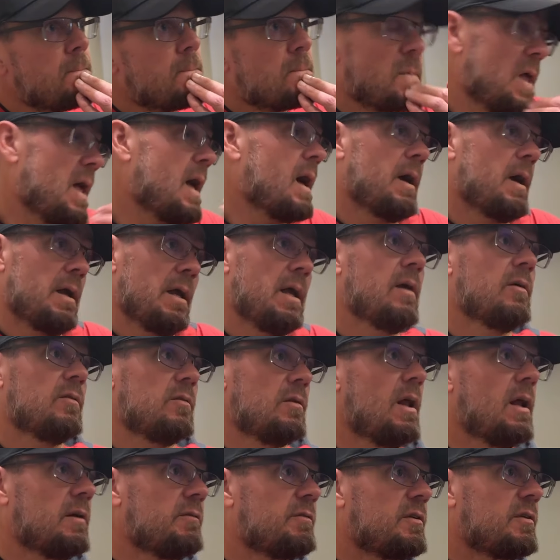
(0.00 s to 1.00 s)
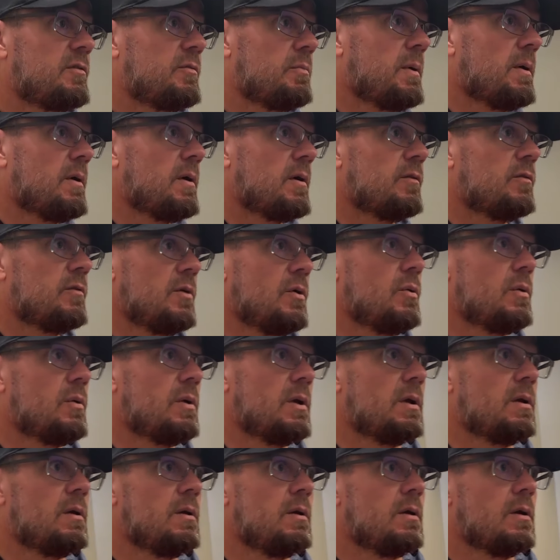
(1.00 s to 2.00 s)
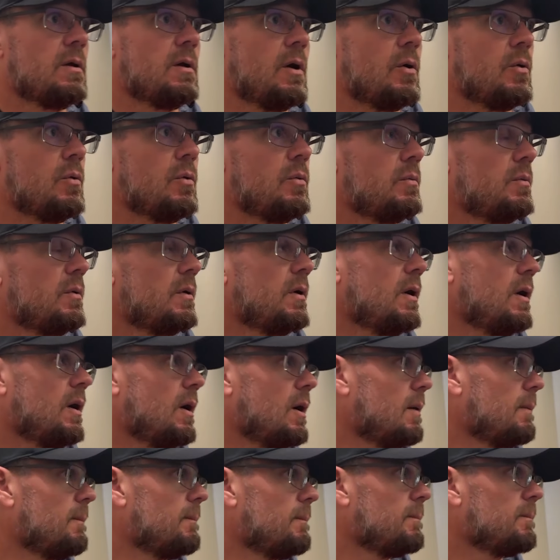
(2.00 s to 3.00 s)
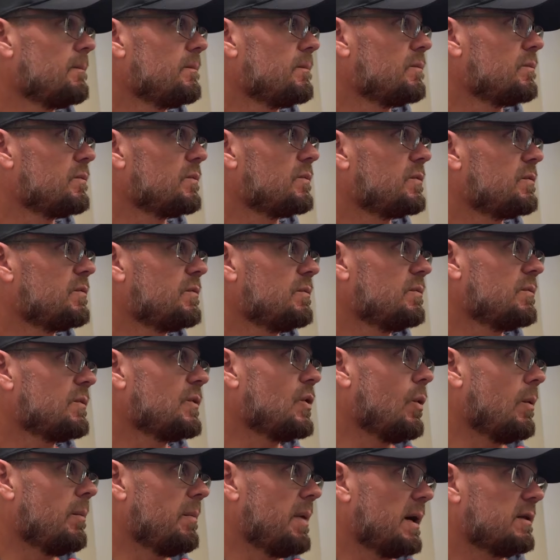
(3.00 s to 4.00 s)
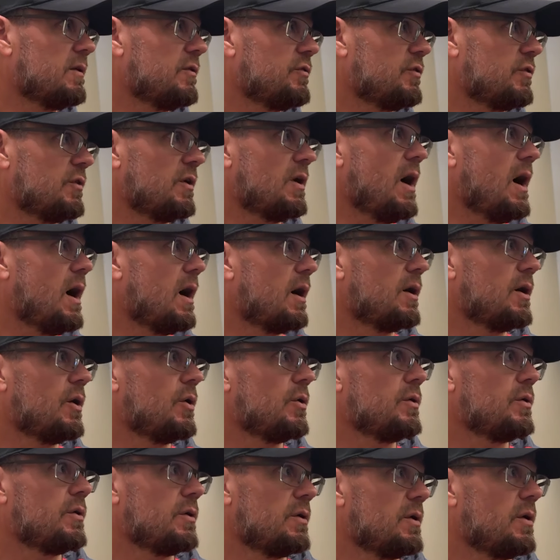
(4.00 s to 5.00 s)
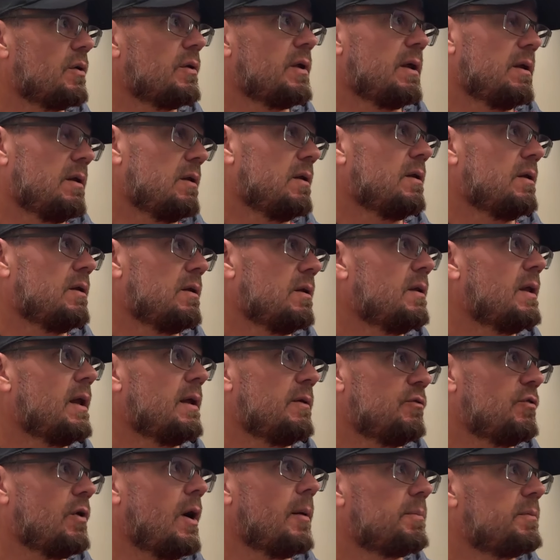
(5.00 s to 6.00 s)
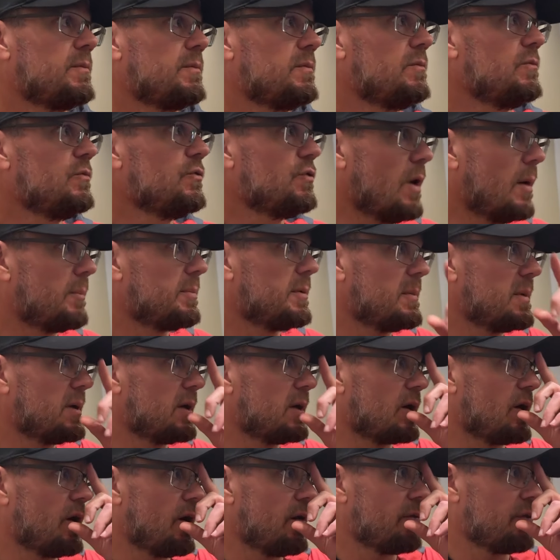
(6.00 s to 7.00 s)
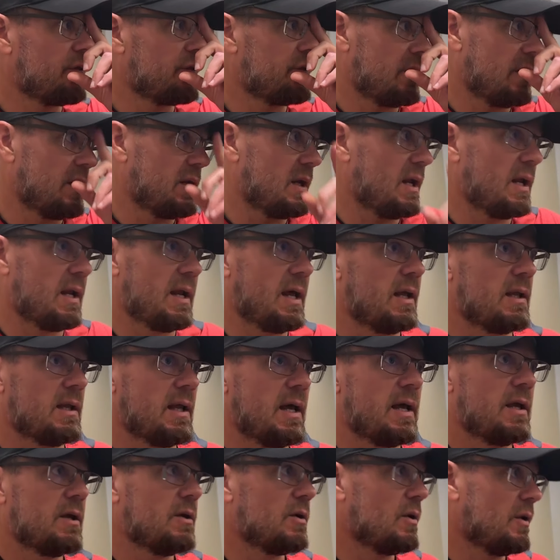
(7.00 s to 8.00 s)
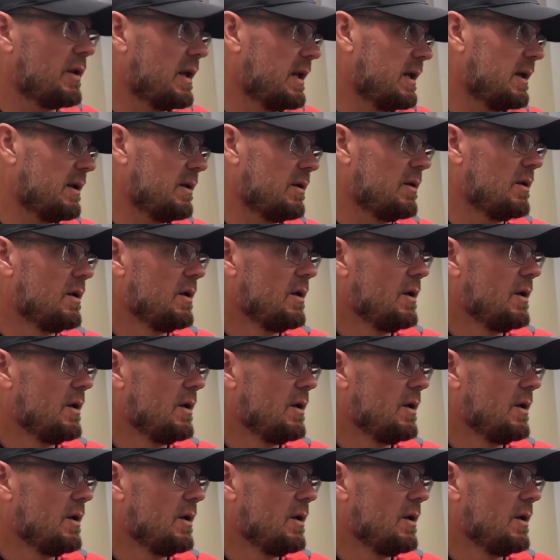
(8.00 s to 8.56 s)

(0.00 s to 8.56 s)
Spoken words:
Yeah, he has a lot of experience doing it, you know. Going back to Chicago, you know, they dropped him into coverage. And then at L.A., you know, they didn't